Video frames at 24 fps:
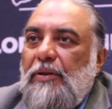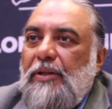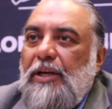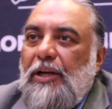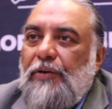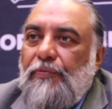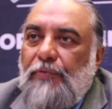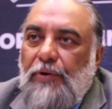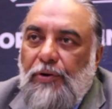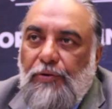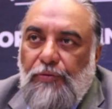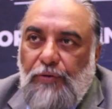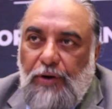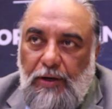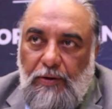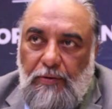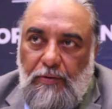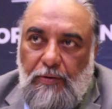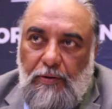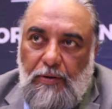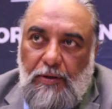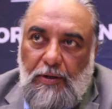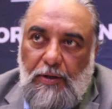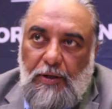that we train
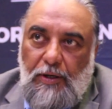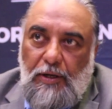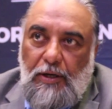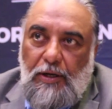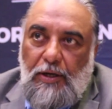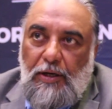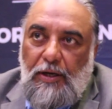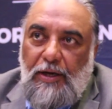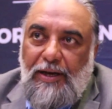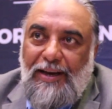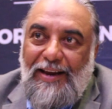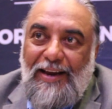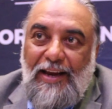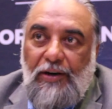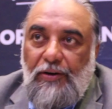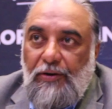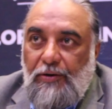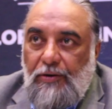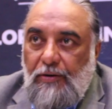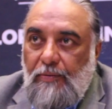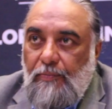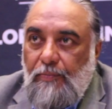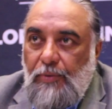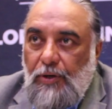get
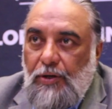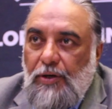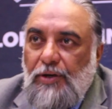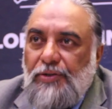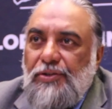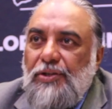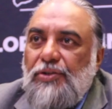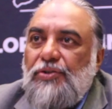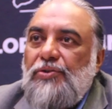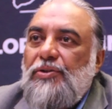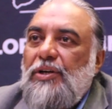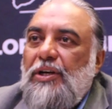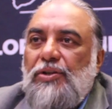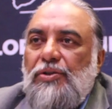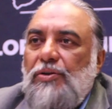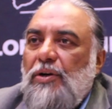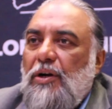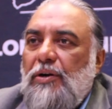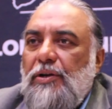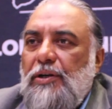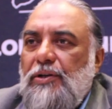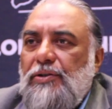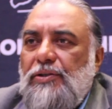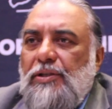it, because it's
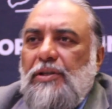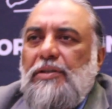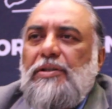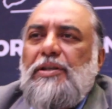not easy.